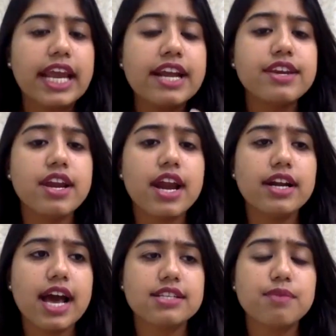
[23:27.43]
think
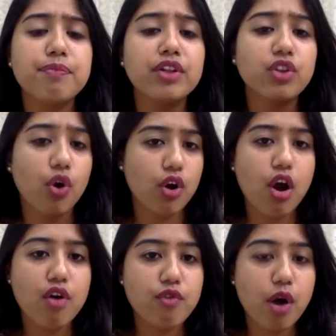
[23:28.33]
internet has a
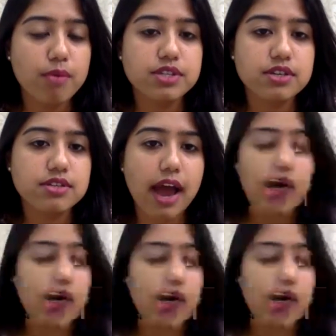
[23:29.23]
plethora of options
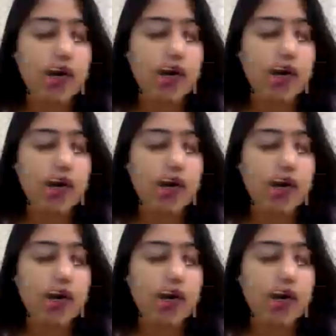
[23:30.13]
else.